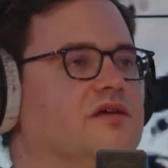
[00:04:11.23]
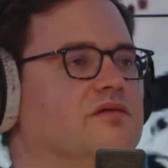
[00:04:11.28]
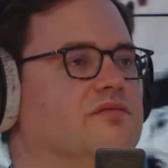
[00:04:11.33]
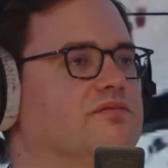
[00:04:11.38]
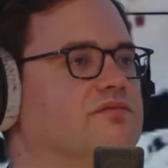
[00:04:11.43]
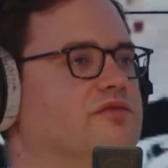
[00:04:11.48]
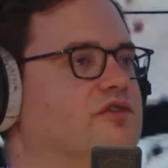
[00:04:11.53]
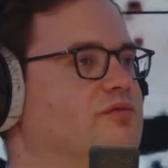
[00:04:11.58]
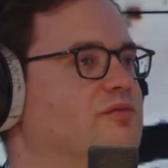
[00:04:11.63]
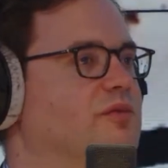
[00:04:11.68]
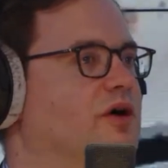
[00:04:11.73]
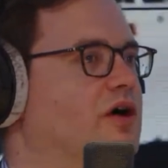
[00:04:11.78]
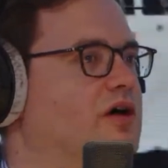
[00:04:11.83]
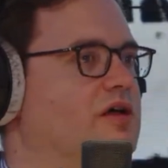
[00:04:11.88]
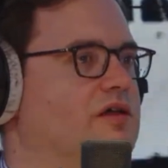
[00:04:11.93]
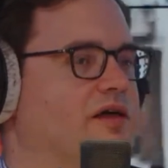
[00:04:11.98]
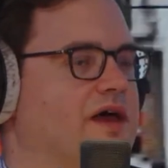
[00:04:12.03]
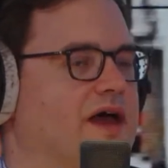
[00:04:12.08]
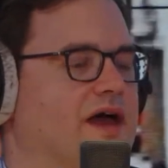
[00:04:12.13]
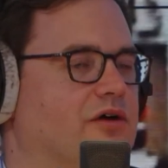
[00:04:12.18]

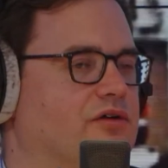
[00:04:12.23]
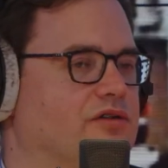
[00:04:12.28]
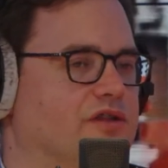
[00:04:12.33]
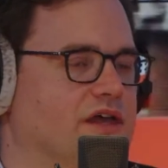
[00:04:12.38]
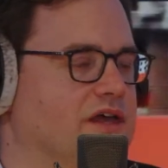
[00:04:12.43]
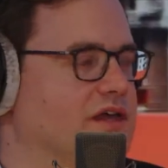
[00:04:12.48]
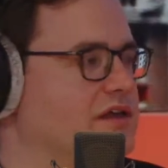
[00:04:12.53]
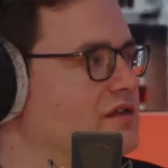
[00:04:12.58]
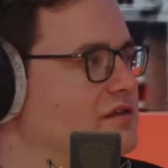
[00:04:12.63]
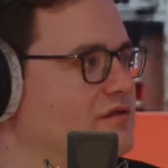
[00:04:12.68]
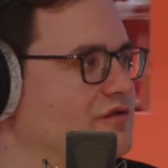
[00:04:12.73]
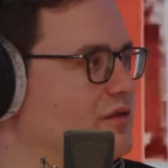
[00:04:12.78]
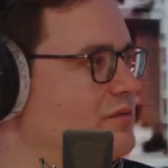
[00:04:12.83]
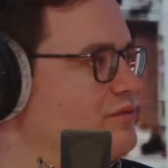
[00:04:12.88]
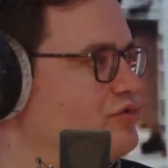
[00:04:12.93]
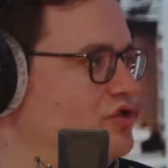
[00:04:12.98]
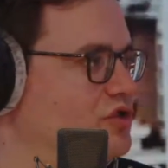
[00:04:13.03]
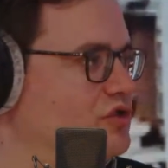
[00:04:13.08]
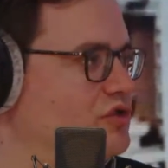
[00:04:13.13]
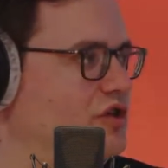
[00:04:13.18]
small outlays from
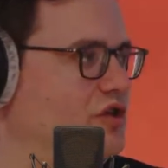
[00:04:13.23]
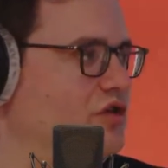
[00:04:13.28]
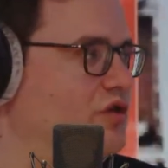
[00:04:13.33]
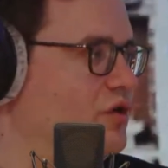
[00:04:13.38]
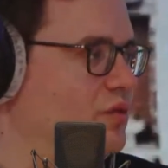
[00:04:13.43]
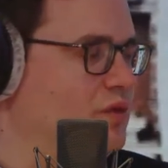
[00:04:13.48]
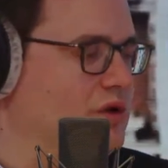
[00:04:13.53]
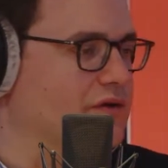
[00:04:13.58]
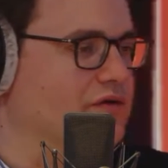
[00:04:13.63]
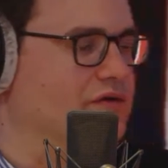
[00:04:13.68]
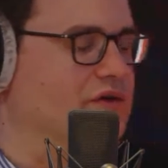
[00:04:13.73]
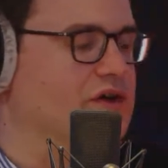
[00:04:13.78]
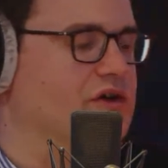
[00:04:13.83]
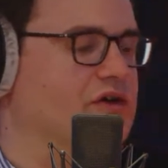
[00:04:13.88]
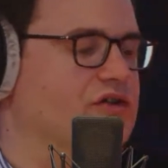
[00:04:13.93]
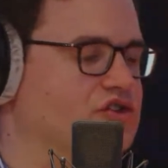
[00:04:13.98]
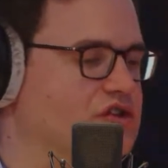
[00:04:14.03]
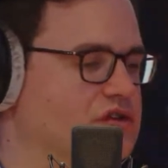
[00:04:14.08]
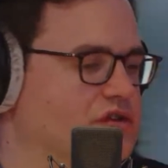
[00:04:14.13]
Joe Low or whatever. She